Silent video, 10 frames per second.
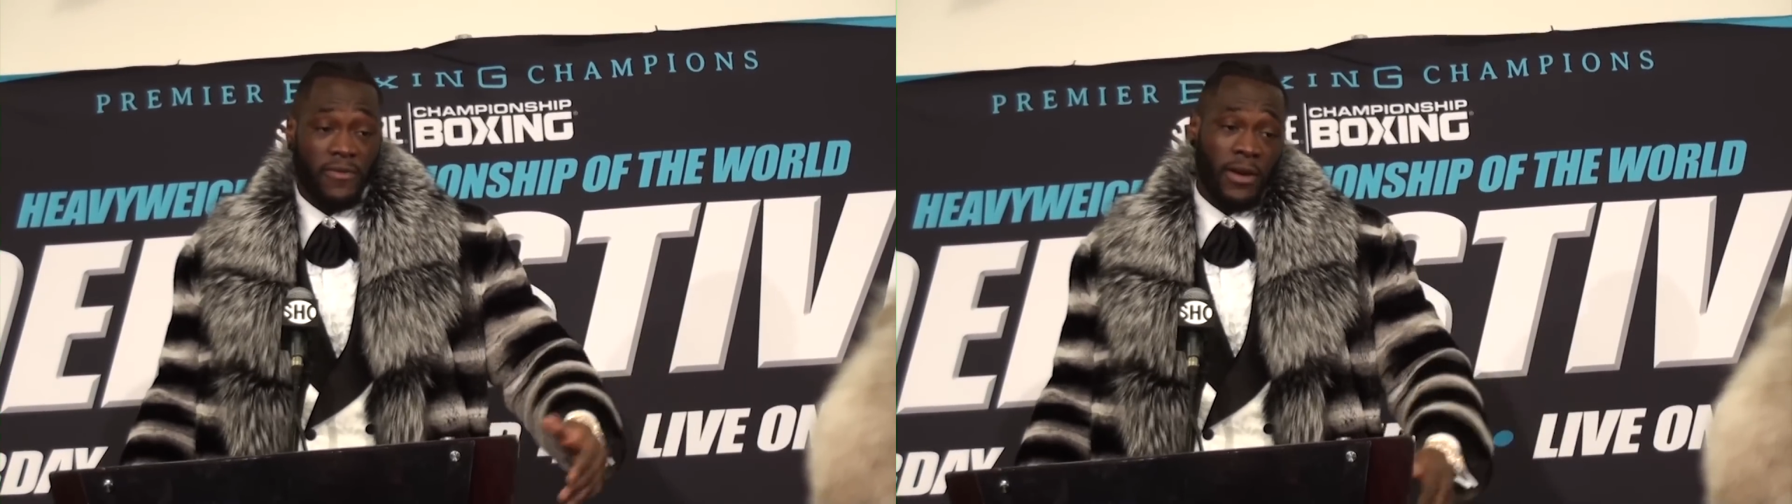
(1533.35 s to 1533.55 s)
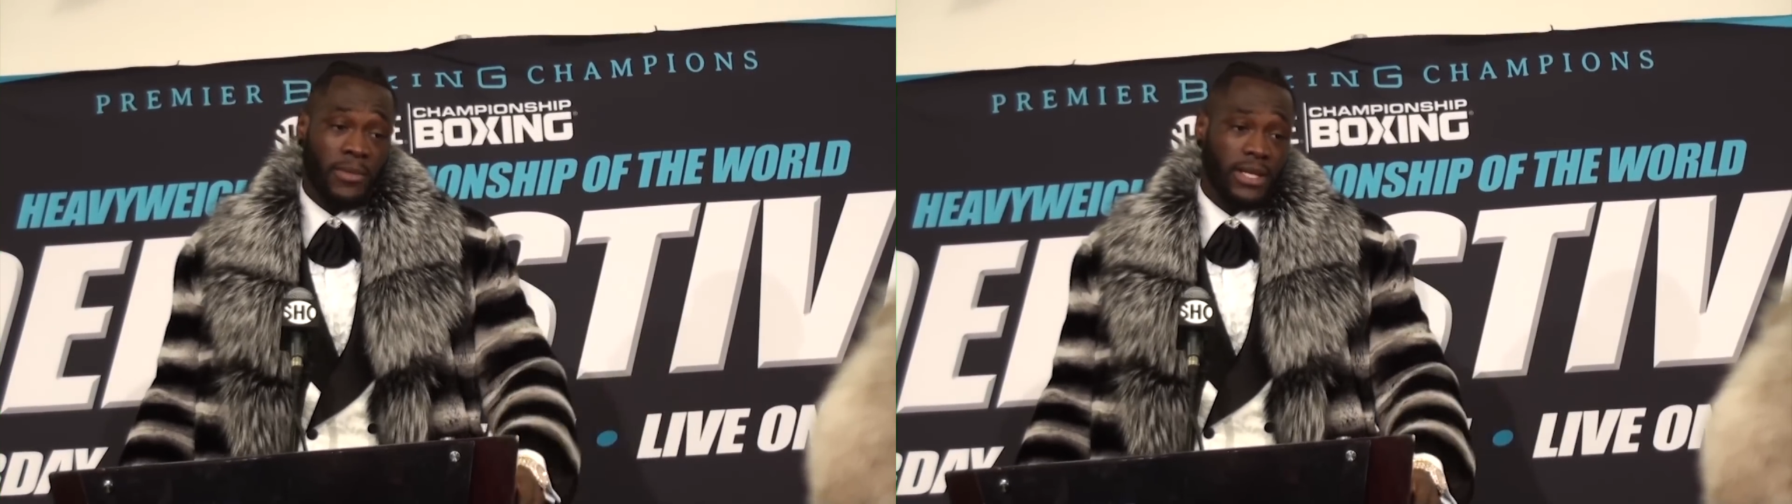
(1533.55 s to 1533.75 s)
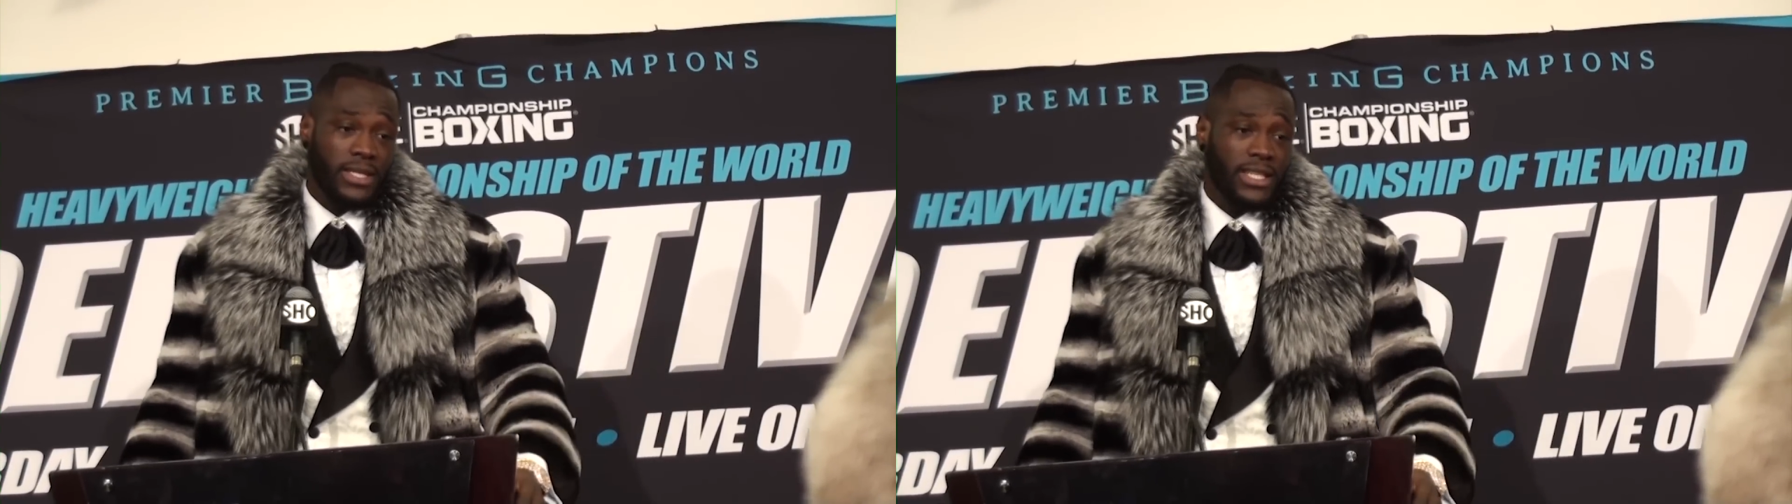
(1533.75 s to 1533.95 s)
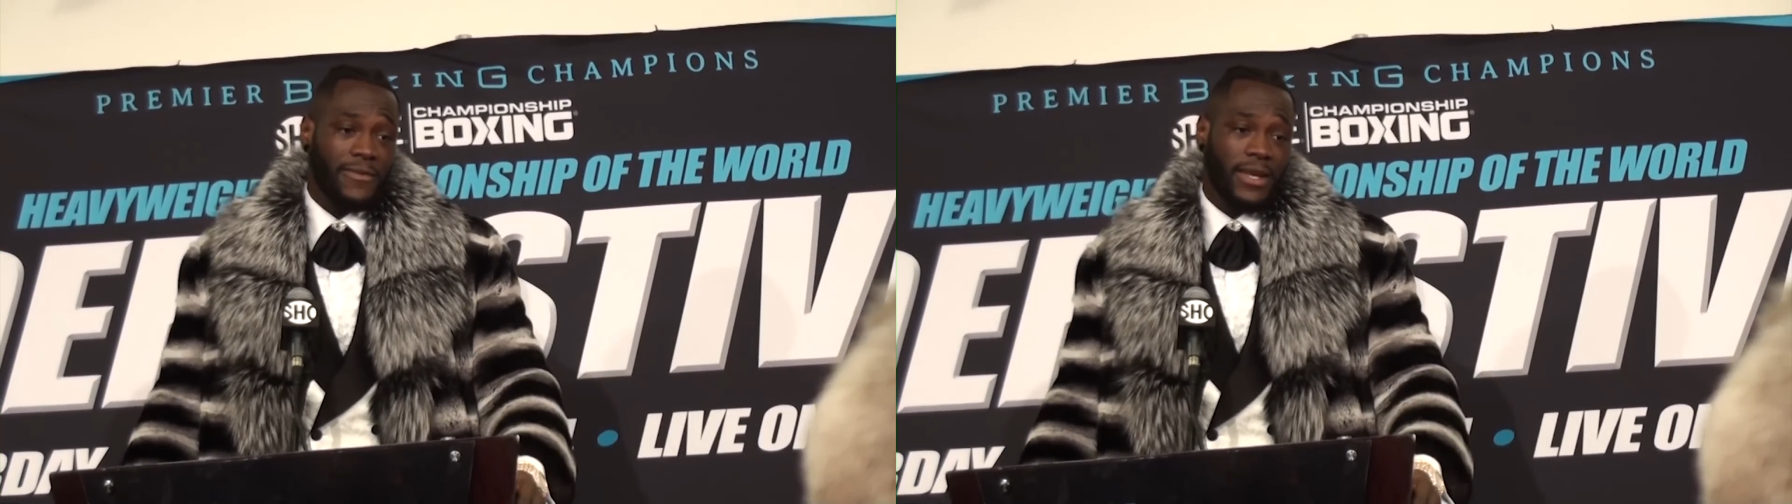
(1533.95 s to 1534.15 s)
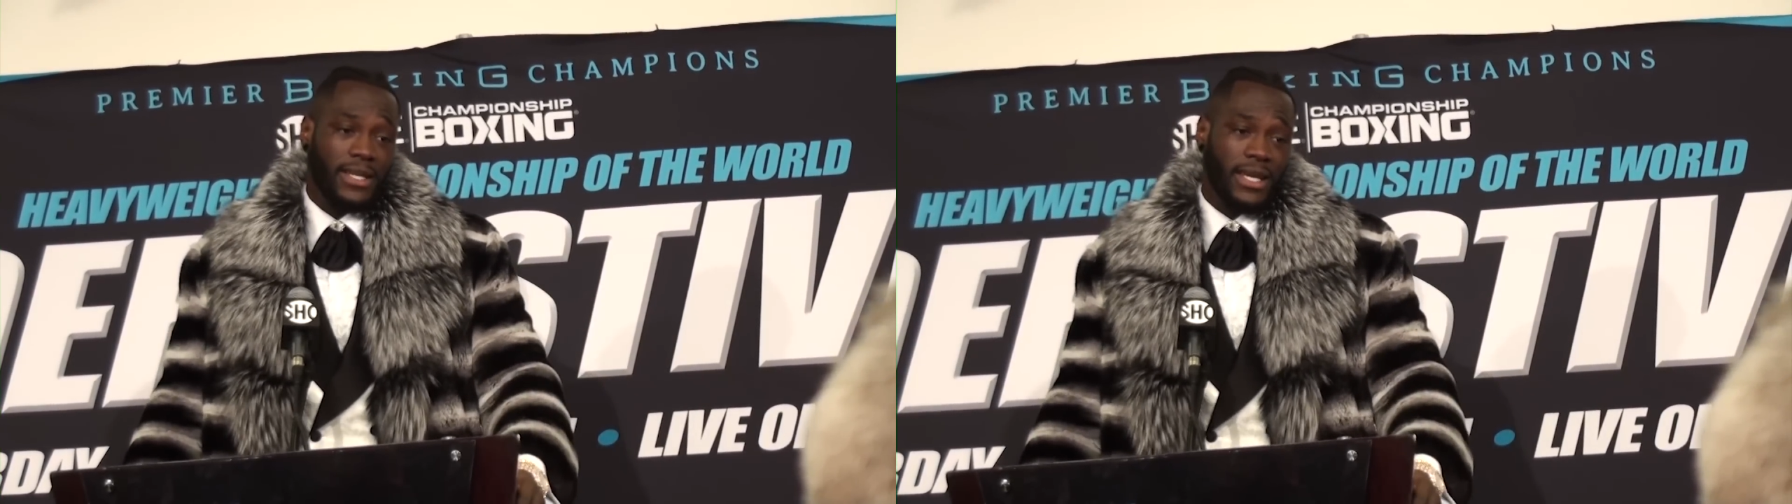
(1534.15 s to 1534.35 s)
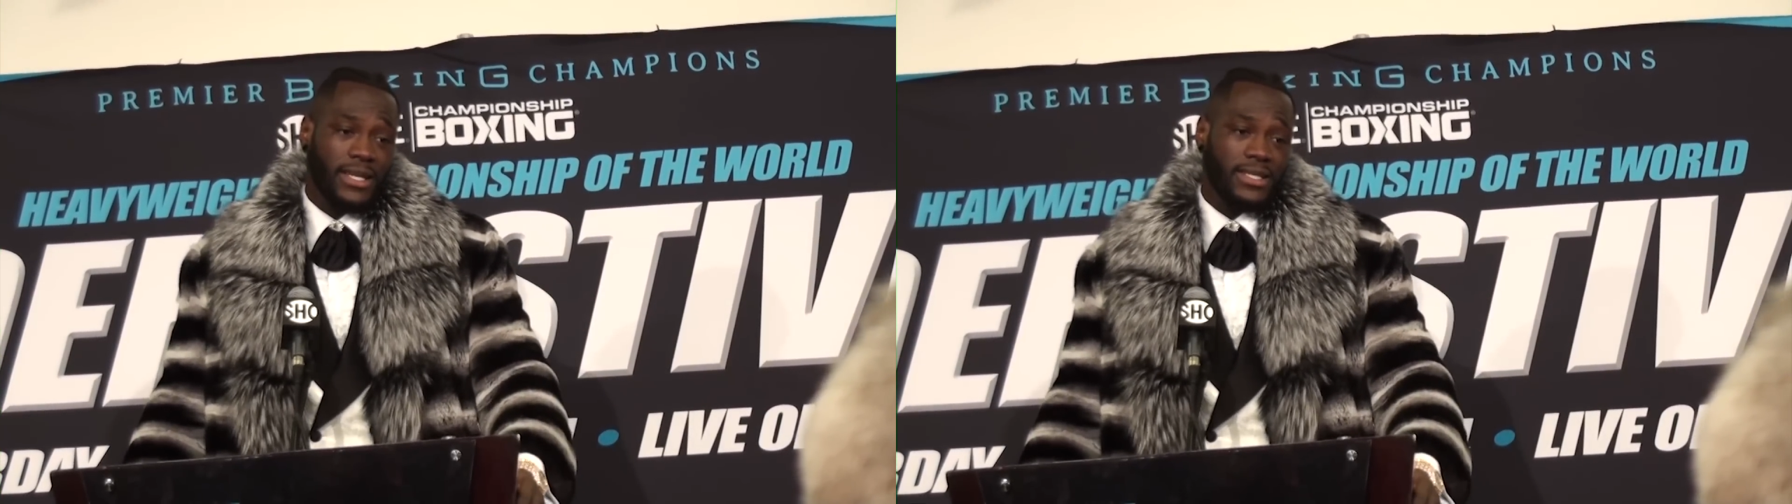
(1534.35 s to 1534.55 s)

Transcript: from it and stuff like that.